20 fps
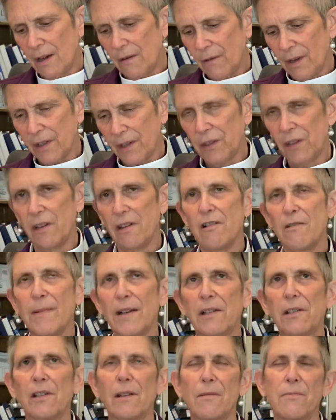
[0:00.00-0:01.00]
We also hear
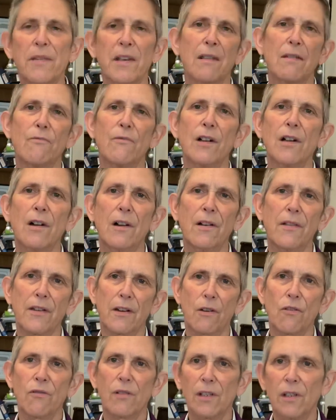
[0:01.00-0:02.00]
about something that we call the
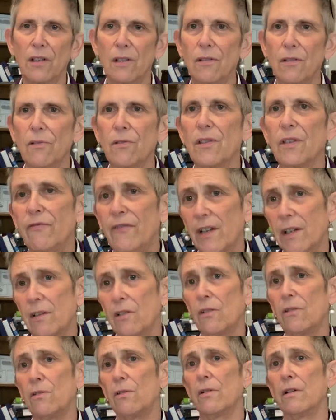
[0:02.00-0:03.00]
Christus
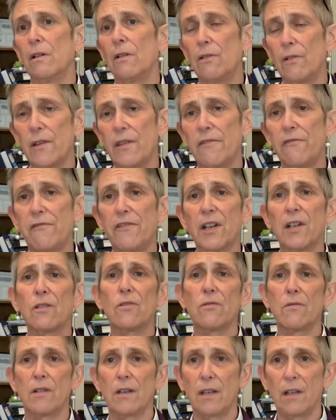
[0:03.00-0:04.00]
Victor, or the
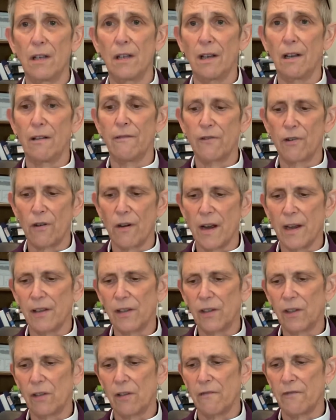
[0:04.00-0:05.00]
victory of
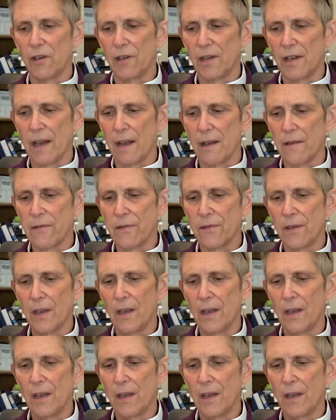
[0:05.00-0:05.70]
Christ over death.